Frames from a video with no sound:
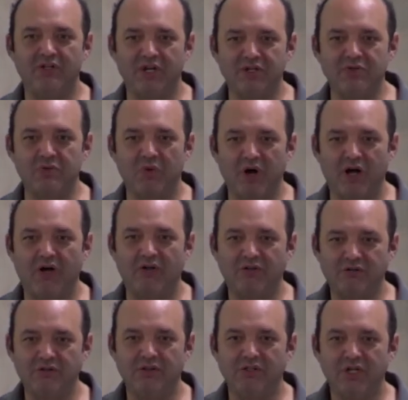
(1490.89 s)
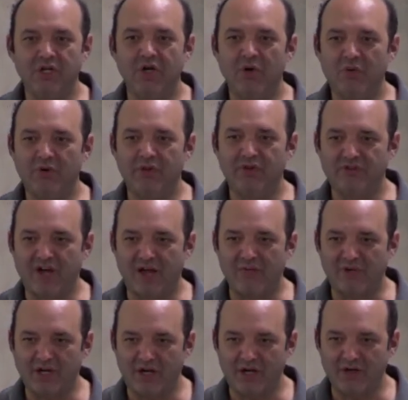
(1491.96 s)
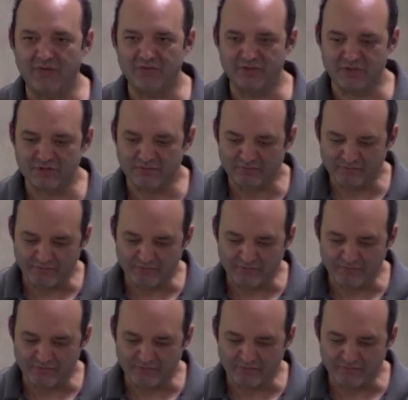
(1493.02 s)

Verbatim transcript: uh, as well when the time comes.